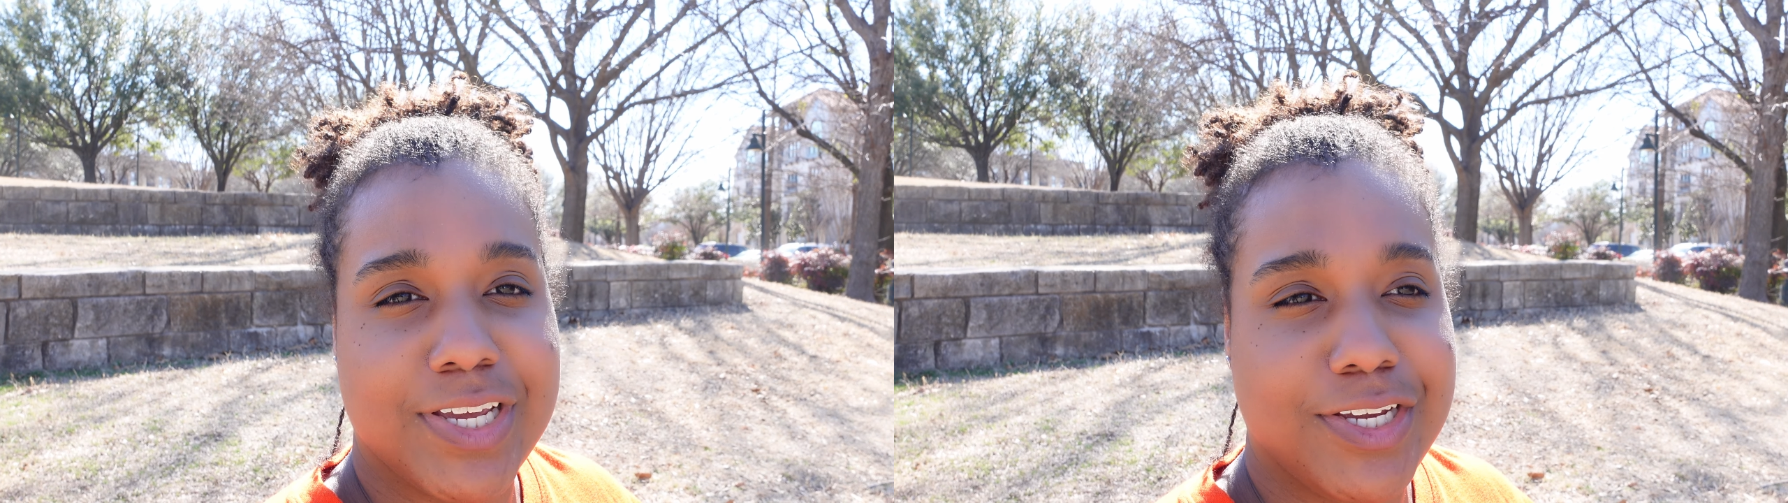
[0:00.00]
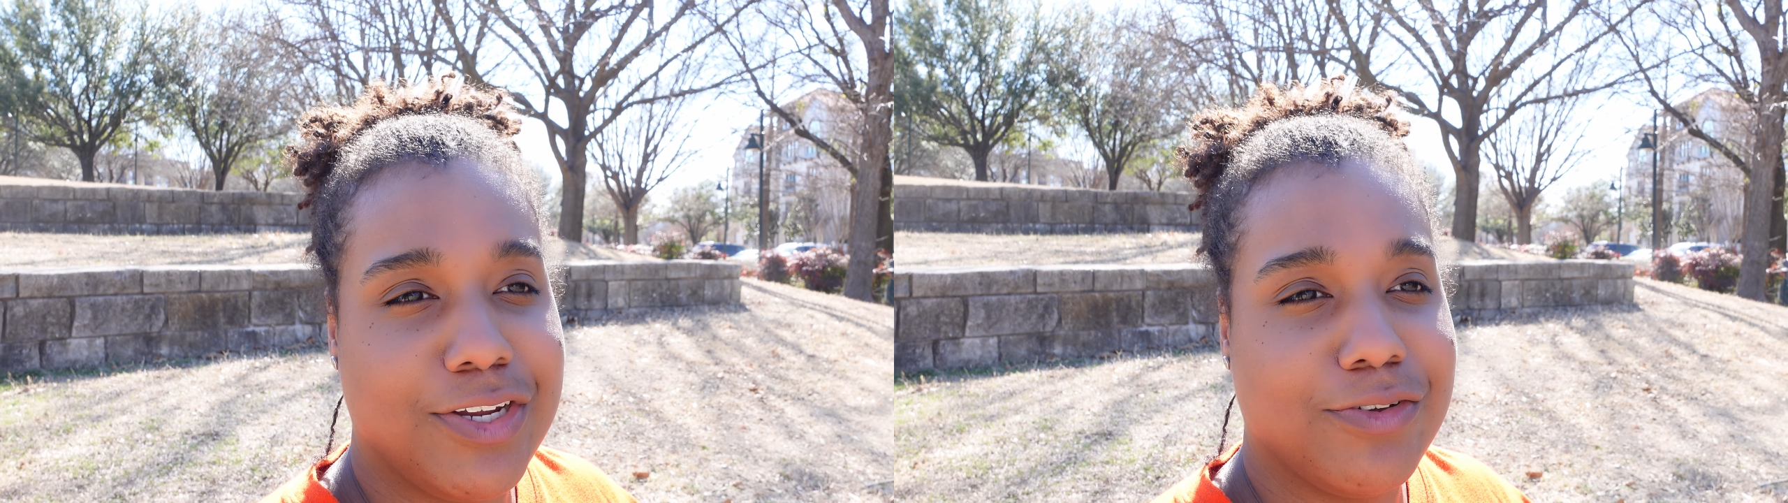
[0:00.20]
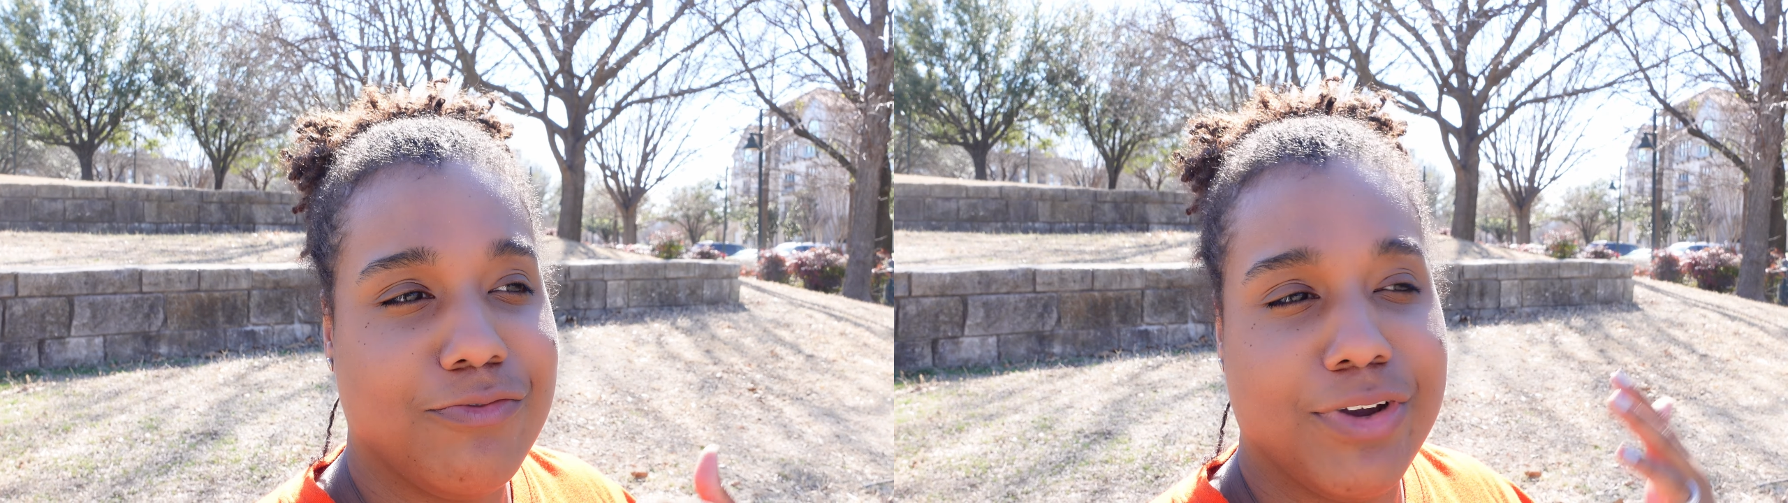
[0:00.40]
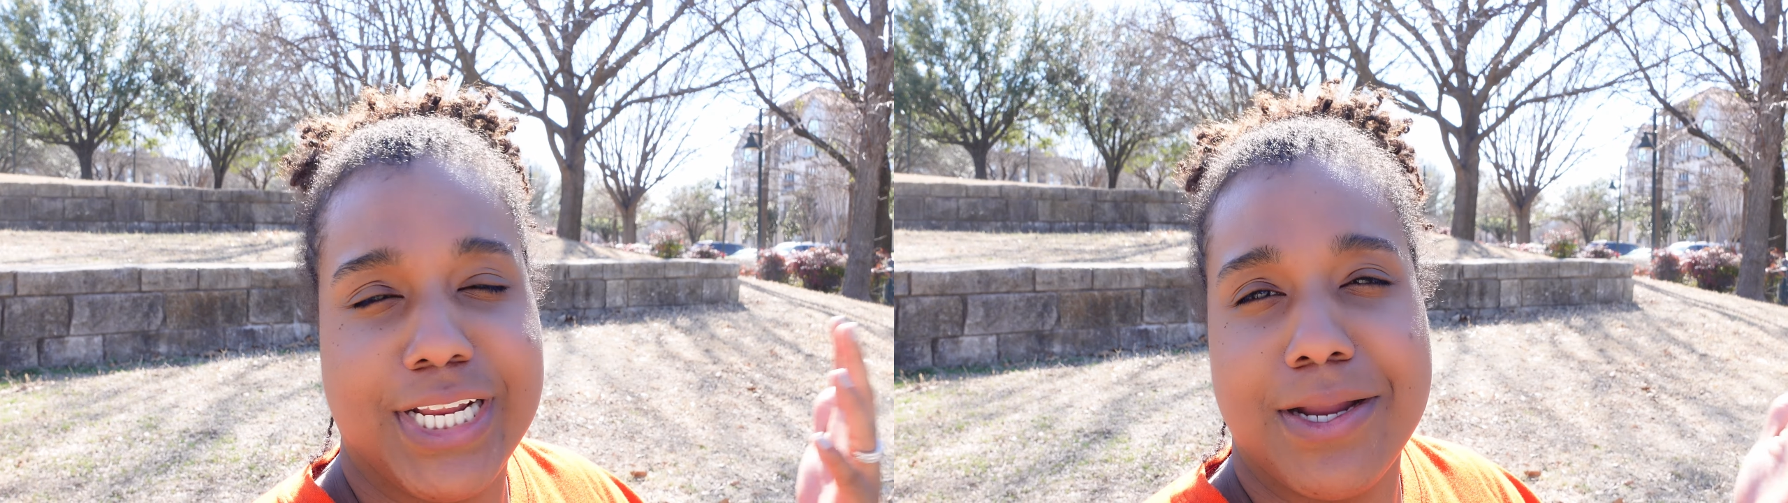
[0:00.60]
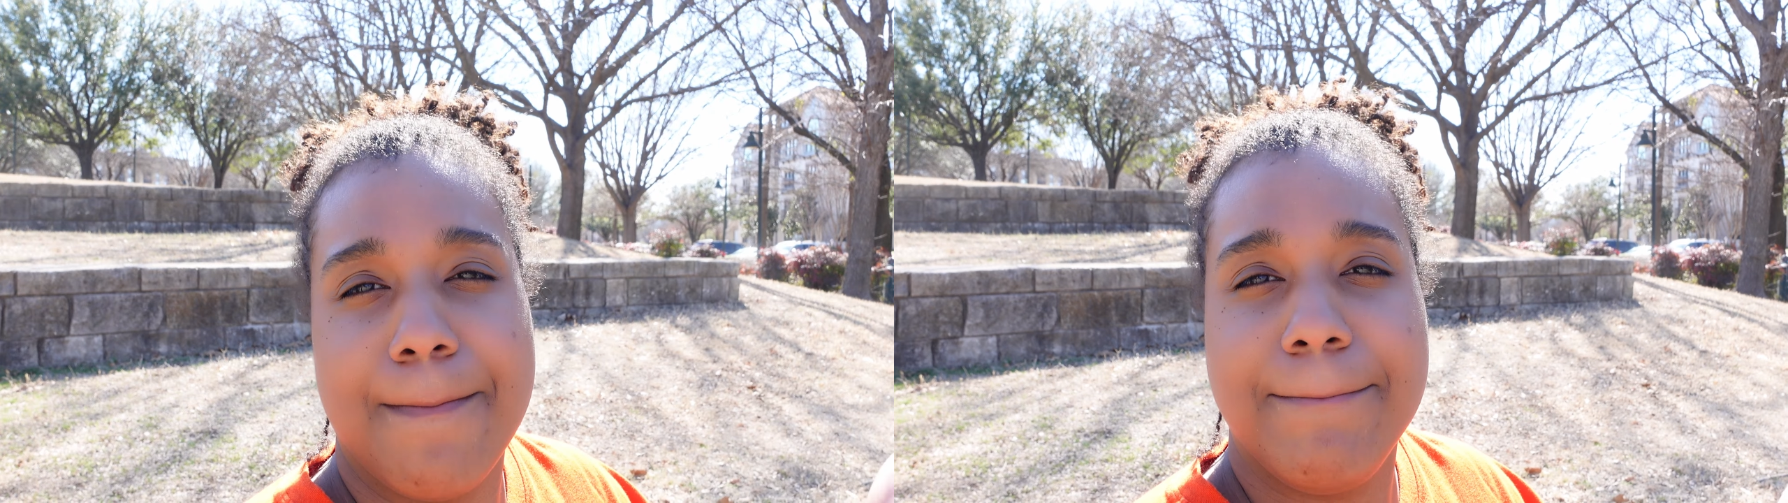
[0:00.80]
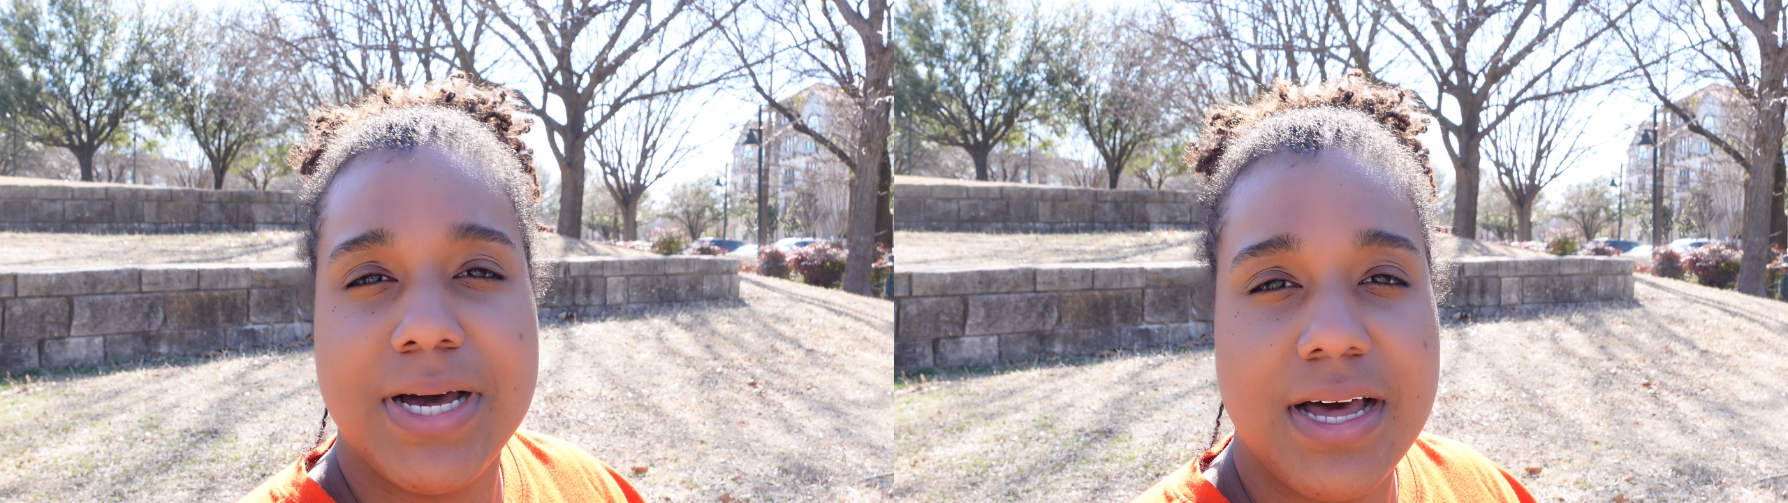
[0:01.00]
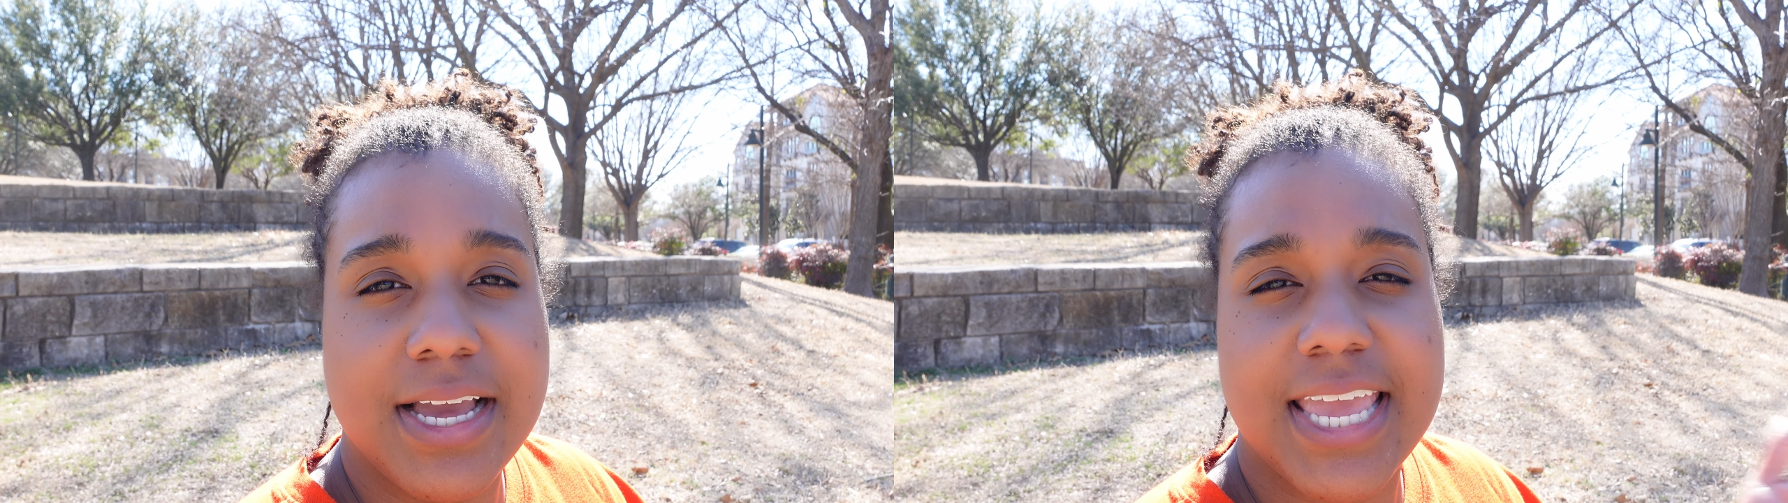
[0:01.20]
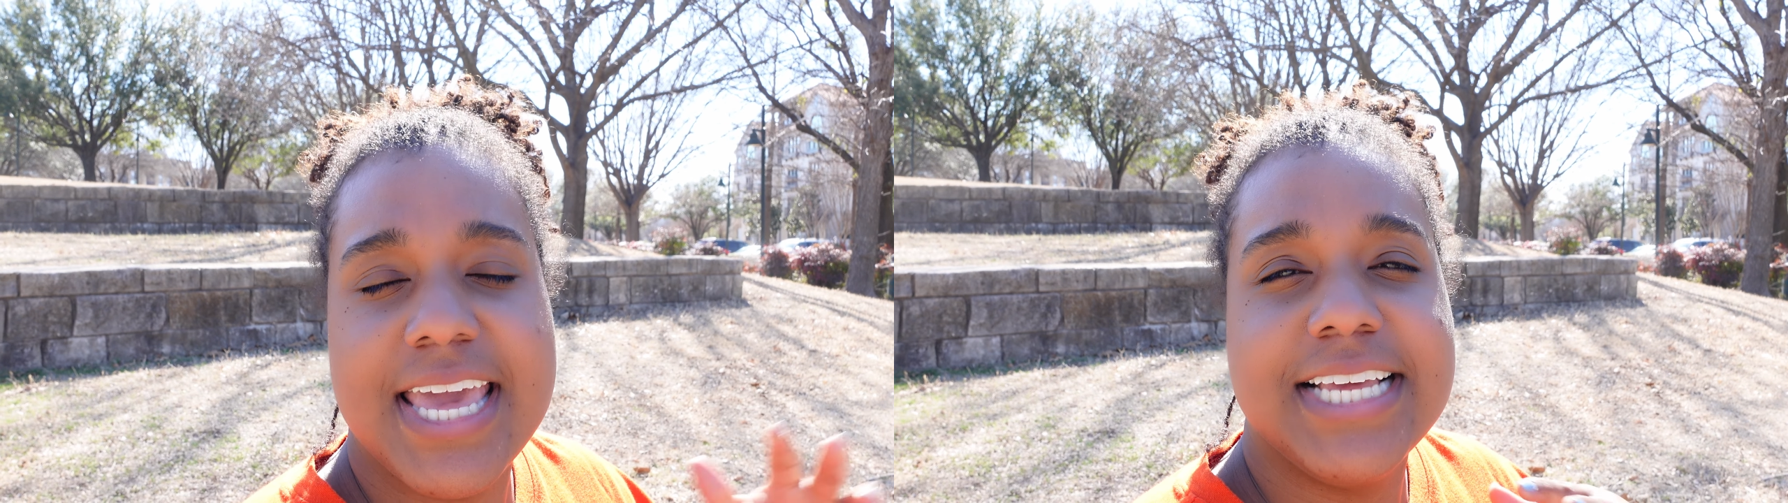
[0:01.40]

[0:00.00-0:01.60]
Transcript: you know, reading a book,